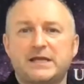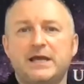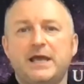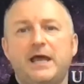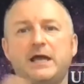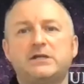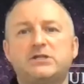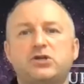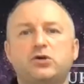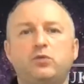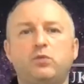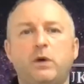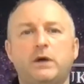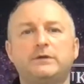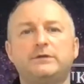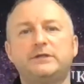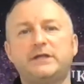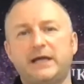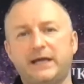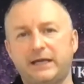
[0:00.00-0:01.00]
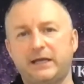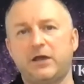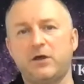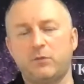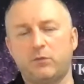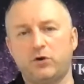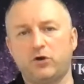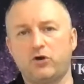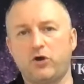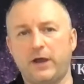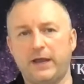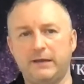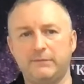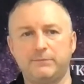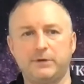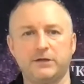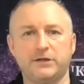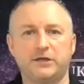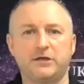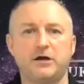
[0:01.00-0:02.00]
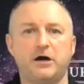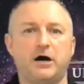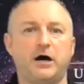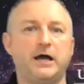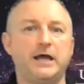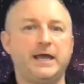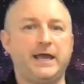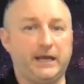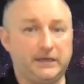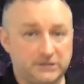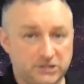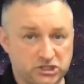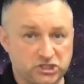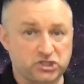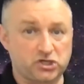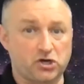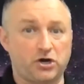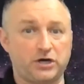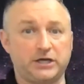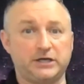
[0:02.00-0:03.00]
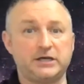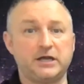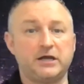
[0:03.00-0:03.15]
until one day when I got hit by the car, it decided